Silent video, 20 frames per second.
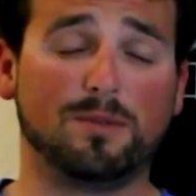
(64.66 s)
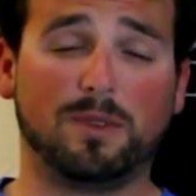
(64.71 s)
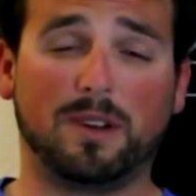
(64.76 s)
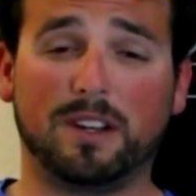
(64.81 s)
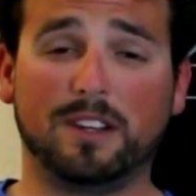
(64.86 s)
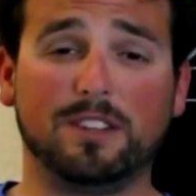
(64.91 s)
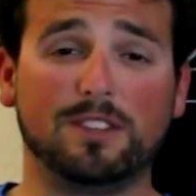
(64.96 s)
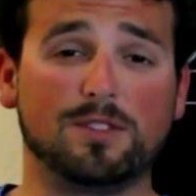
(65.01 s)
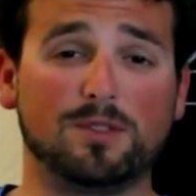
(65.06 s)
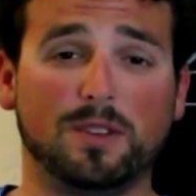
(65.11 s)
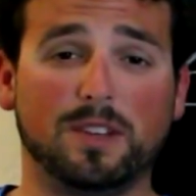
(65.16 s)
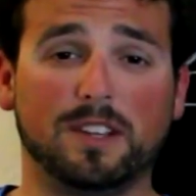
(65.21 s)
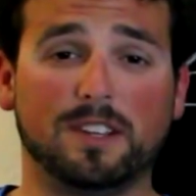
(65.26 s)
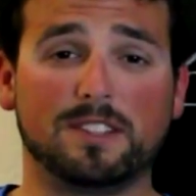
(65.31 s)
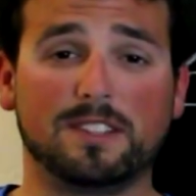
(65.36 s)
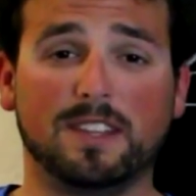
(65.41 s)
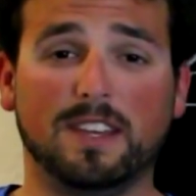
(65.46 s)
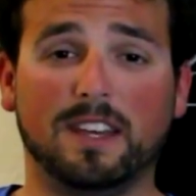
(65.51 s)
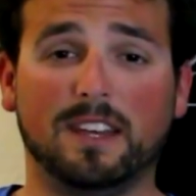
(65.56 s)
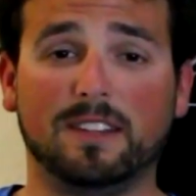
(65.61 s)
writing
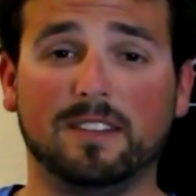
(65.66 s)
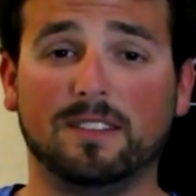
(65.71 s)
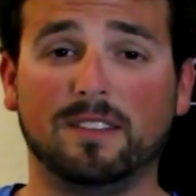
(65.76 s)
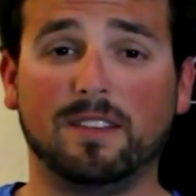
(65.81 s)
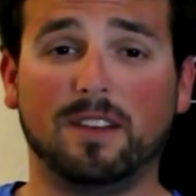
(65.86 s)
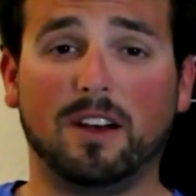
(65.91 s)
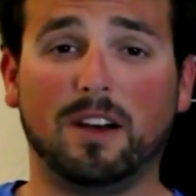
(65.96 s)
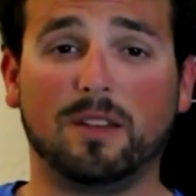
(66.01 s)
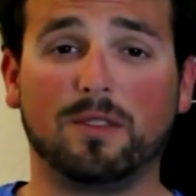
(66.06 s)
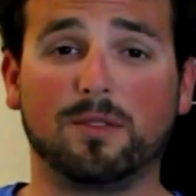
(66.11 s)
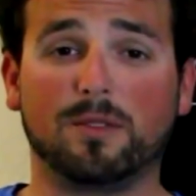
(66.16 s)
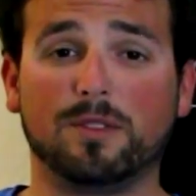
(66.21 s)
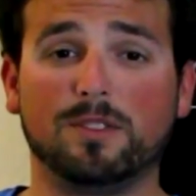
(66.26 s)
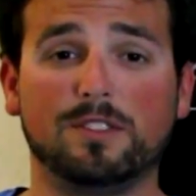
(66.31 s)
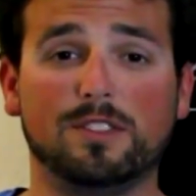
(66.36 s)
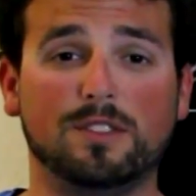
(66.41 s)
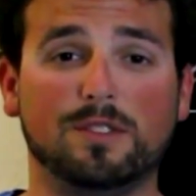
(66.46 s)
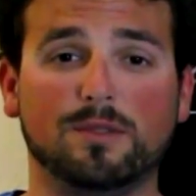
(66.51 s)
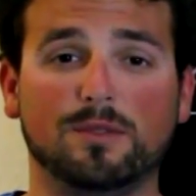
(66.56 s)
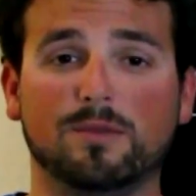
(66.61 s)
tricks that
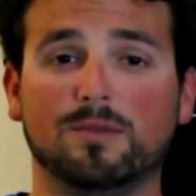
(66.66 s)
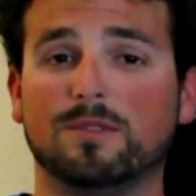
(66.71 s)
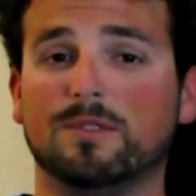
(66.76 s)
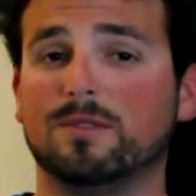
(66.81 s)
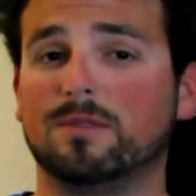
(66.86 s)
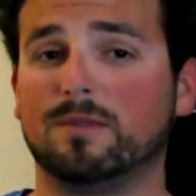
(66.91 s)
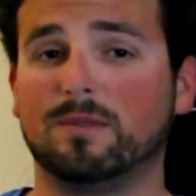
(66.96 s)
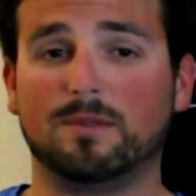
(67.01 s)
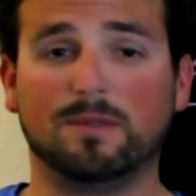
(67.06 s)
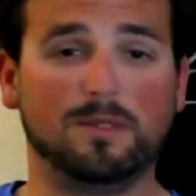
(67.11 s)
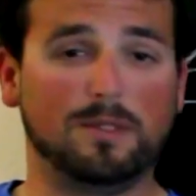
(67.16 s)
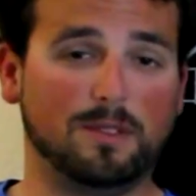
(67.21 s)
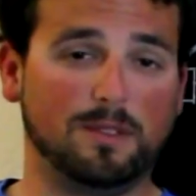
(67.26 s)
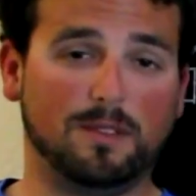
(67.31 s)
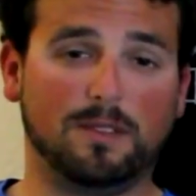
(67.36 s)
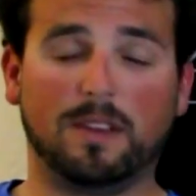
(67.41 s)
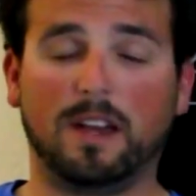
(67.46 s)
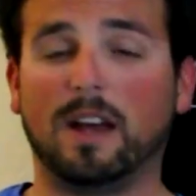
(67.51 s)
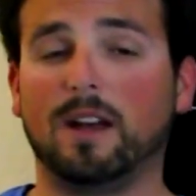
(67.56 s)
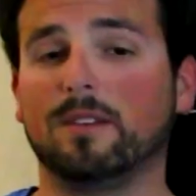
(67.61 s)
authors use
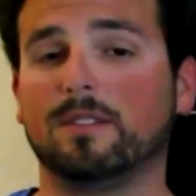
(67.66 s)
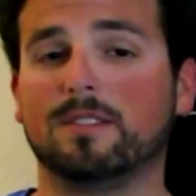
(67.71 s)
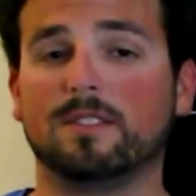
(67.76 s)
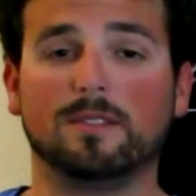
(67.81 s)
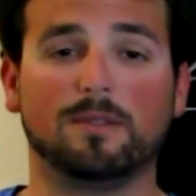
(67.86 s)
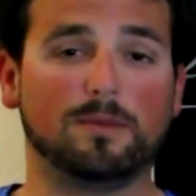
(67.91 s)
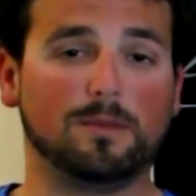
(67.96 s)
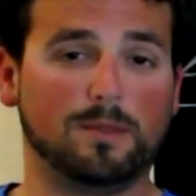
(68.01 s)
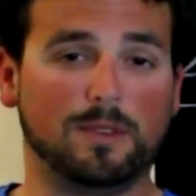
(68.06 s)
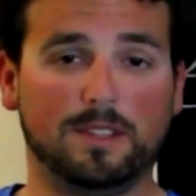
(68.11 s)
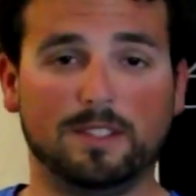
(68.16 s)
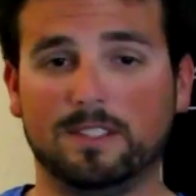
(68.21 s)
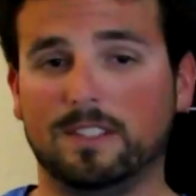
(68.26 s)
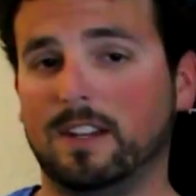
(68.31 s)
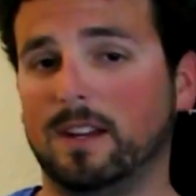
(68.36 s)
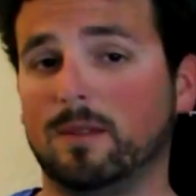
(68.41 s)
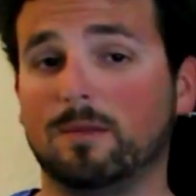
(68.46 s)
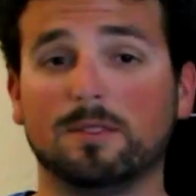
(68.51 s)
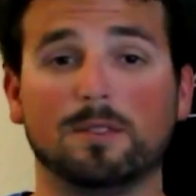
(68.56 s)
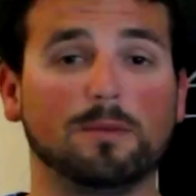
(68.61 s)
1,001
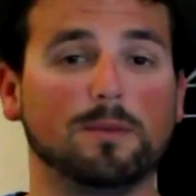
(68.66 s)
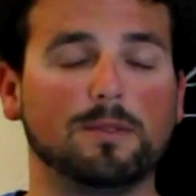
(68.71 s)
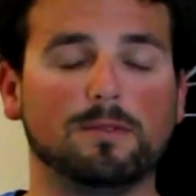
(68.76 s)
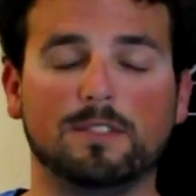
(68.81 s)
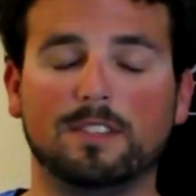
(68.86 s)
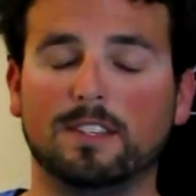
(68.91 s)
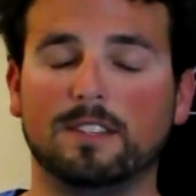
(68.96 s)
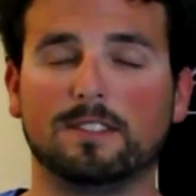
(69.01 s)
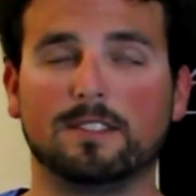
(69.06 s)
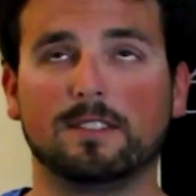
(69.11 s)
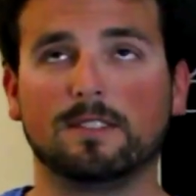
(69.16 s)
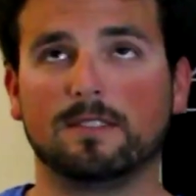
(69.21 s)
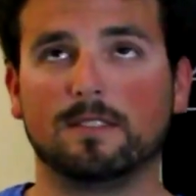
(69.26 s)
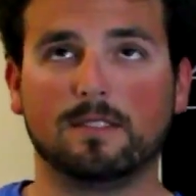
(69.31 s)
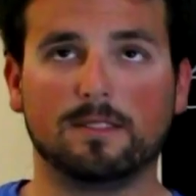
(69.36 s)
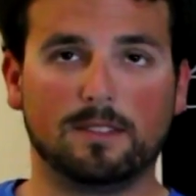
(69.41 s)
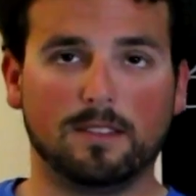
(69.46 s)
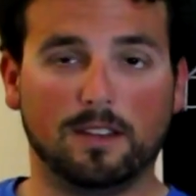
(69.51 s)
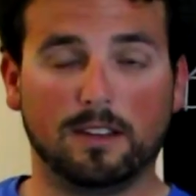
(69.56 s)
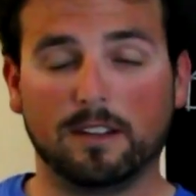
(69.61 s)
times that we've seen since
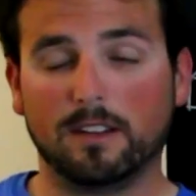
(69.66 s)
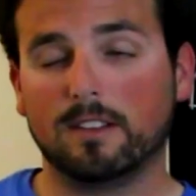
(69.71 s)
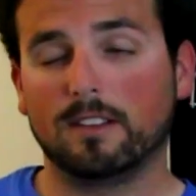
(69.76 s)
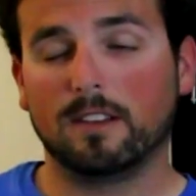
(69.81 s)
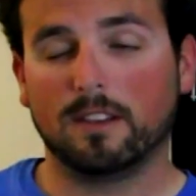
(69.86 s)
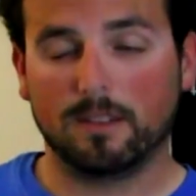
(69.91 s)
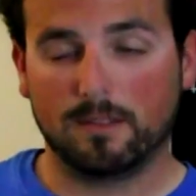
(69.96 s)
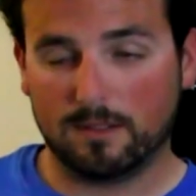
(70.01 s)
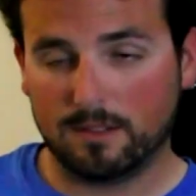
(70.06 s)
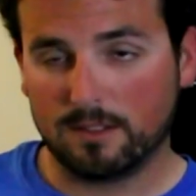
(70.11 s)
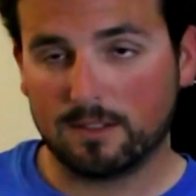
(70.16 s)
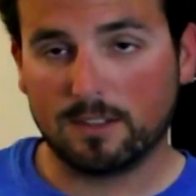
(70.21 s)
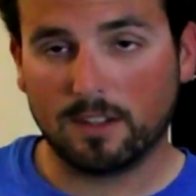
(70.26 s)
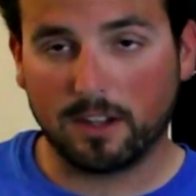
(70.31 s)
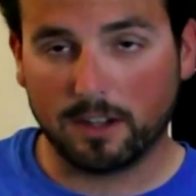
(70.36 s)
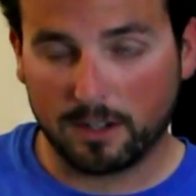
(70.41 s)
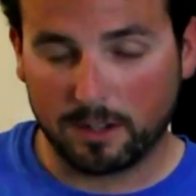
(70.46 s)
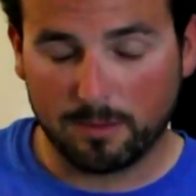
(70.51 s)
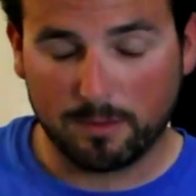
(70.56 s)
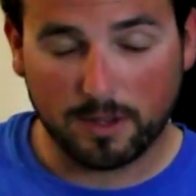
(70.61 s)
the dawn of time. Just
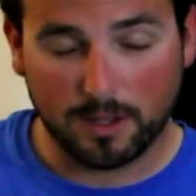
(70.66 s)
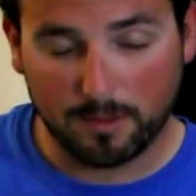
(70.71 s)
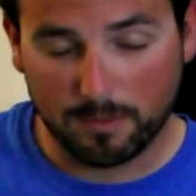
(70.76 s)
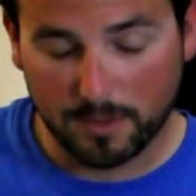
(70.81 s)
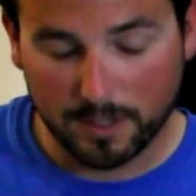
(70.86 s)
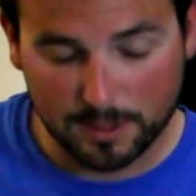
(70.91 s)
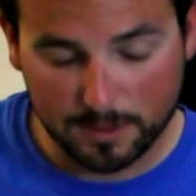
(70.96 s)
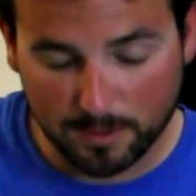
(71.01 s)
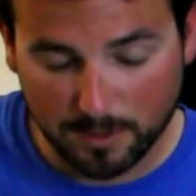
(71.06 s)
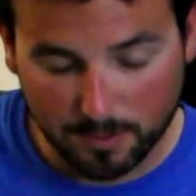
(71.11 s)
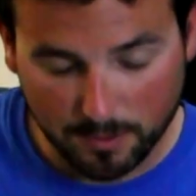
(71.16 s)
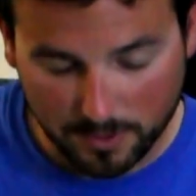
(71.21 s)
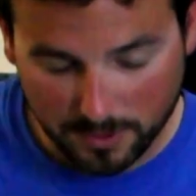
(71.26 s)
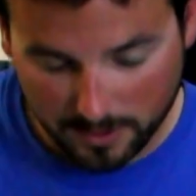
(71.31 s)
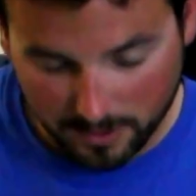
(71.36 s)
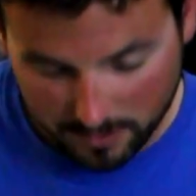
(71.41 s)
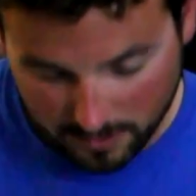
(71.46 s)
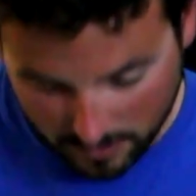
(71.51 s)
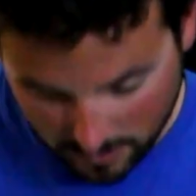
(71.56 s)
talking about makes me want to...